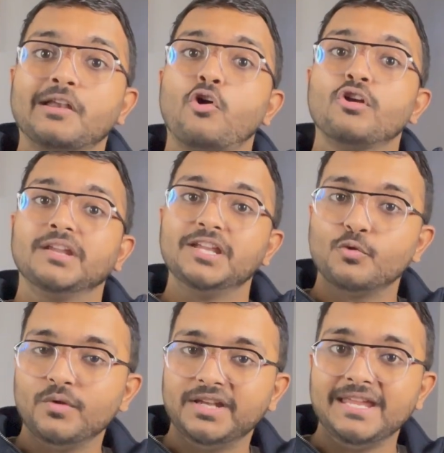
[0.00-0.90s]
on
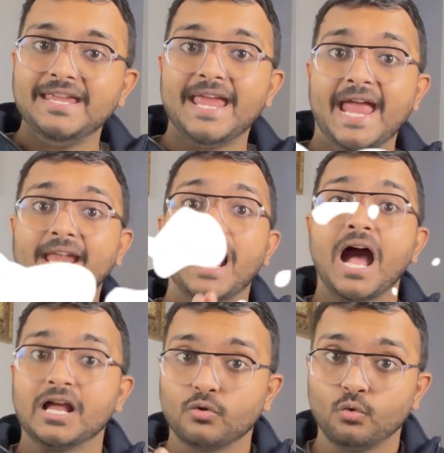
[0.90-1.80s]
equity, and
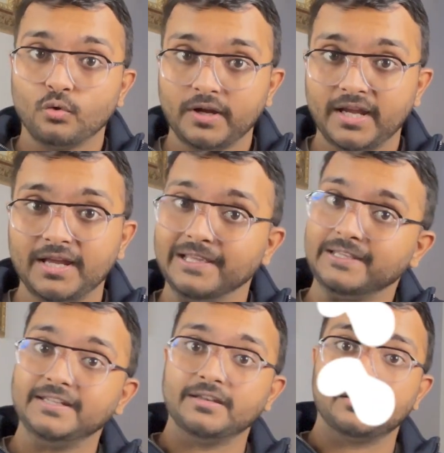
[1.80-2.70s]
ROA,
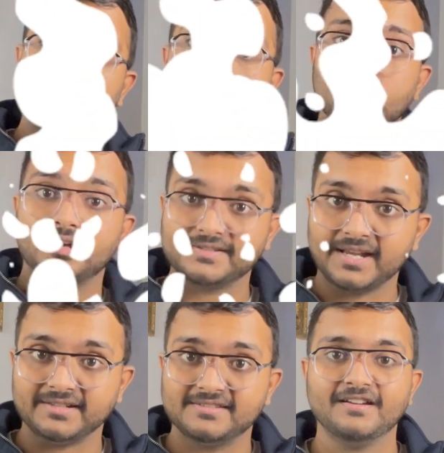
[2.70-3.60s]
return on
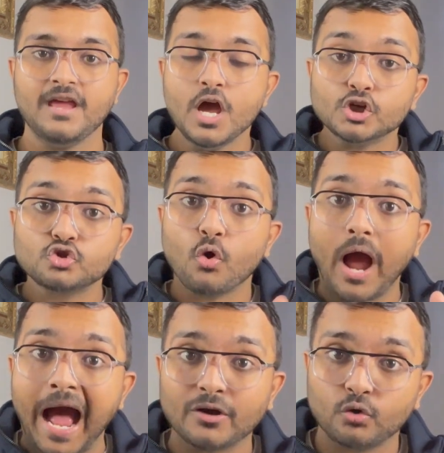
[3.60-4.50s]
assets. So
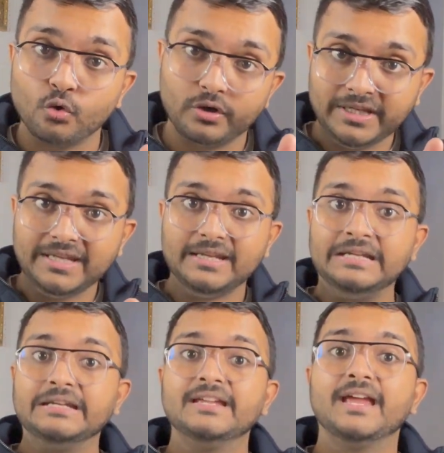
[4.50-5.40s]
ROE
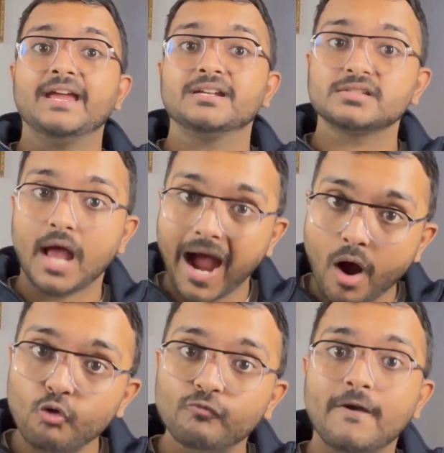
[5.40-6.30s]
indicates
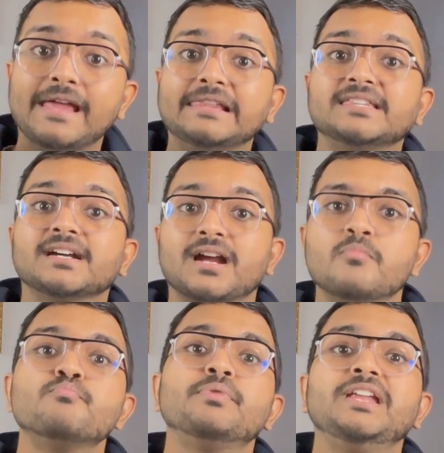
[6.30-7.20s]
how well the
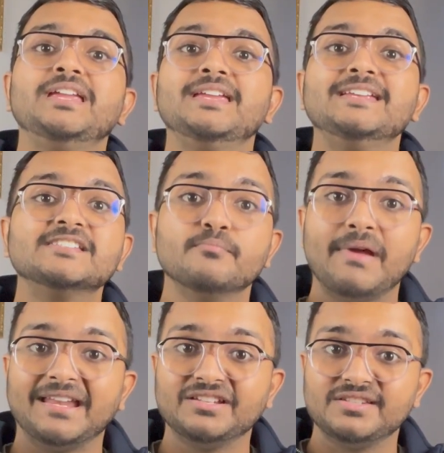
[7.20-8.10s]
company is
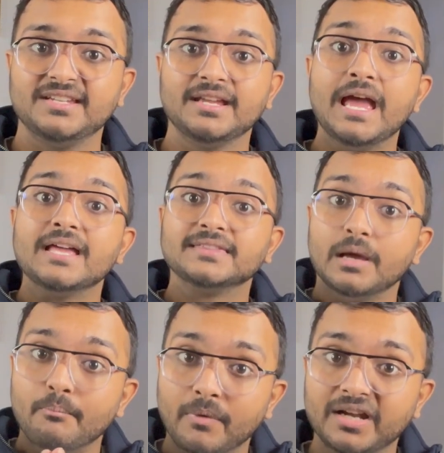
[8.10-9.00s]
managing the
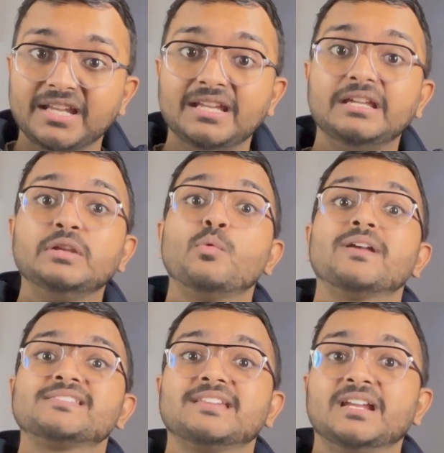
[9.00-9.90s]
money
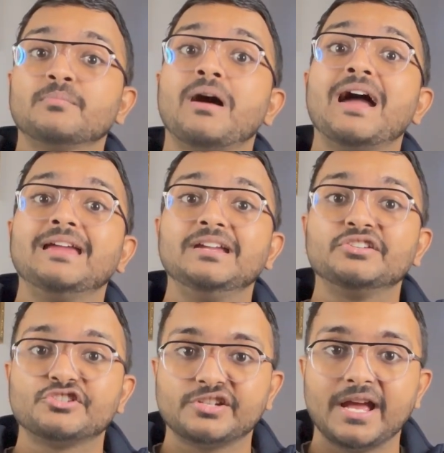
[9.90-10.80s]
invested by its
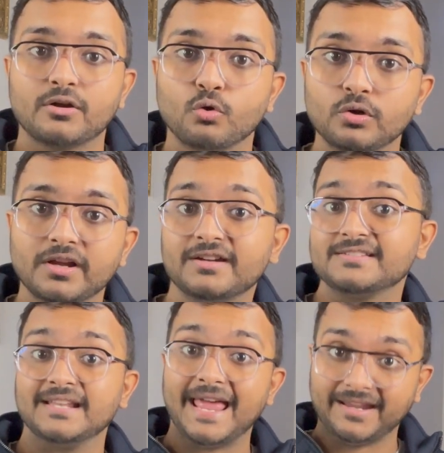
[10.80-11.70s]
shareholders
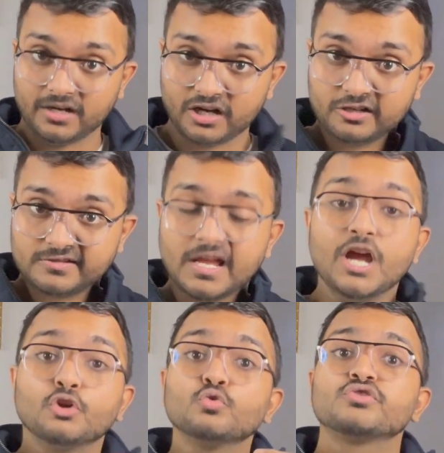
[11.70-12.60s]
like us
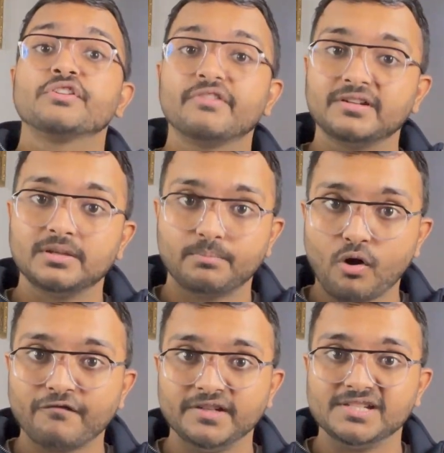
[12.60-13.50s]
to generate the
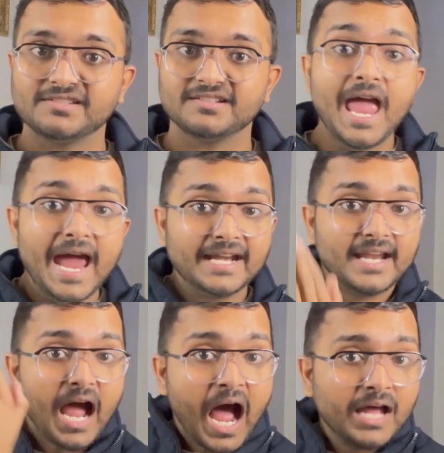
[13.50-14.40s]
profits. And
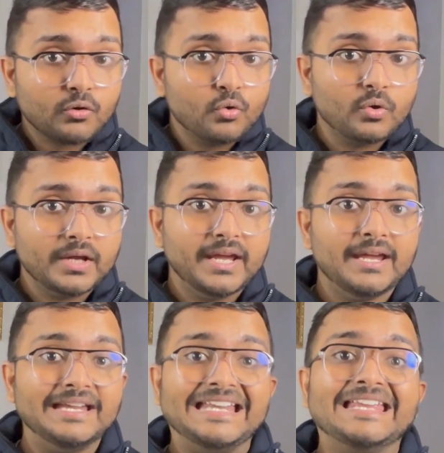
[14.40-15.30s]
ROA
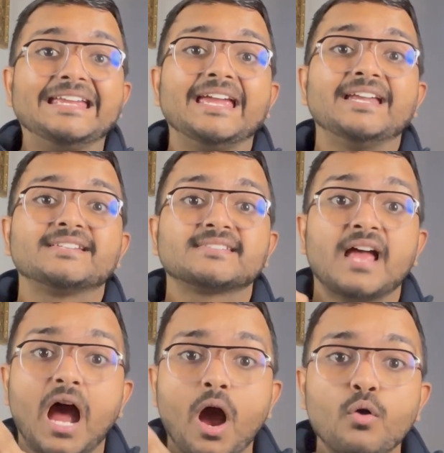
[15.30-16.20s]
indicates
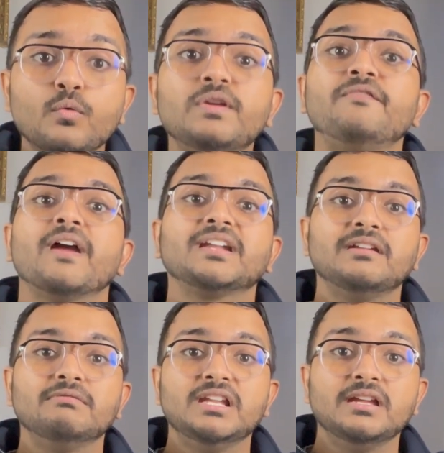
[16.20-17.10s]
how
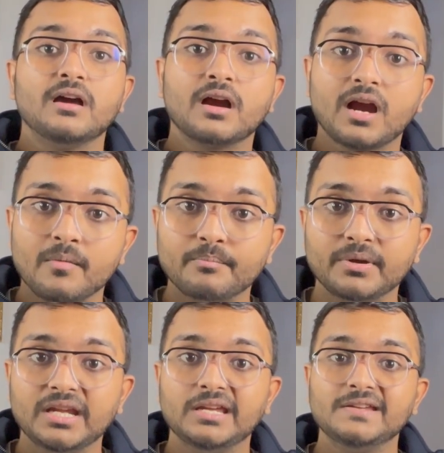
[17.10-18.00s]
effectively a
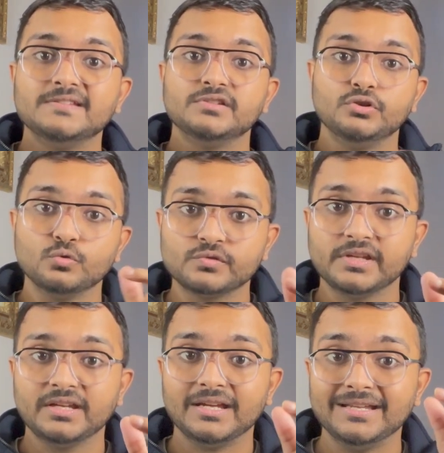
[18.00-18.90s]
company is
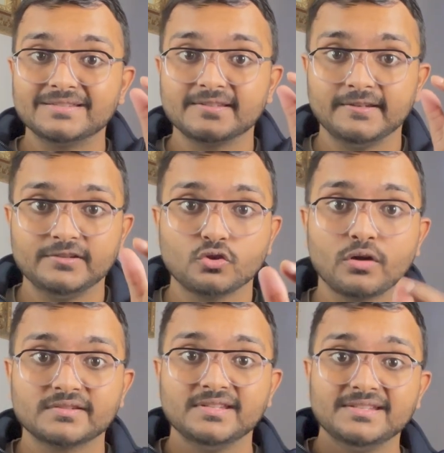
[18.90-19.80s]
using its
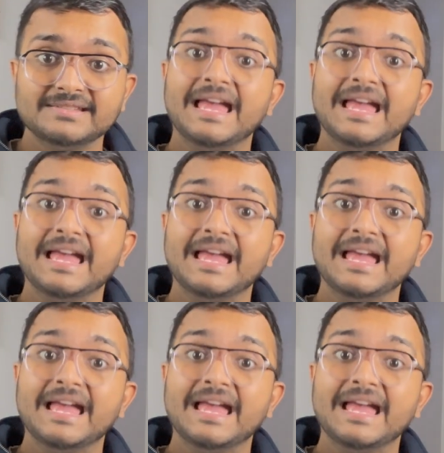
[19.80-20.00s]
resources